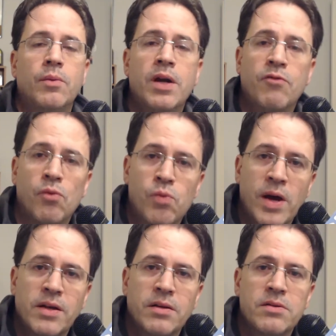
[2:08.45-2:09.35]
We have a
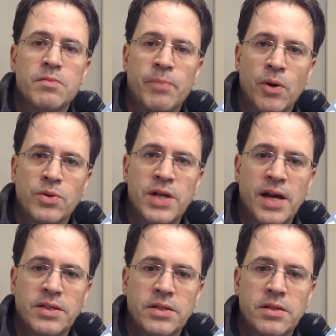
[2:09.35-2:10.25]
right to
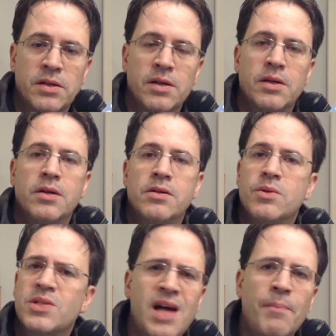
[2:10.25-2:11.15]
protest.
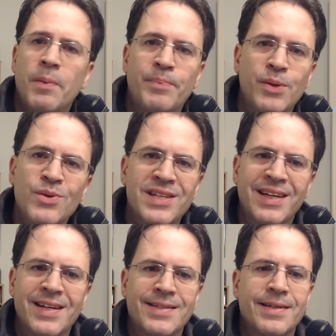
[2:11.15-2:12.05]
So stop
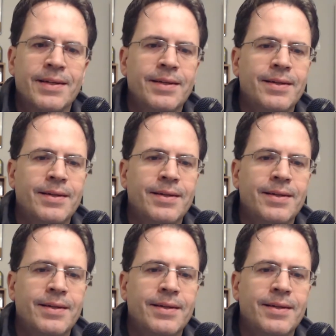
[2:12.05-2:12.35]
abusing it.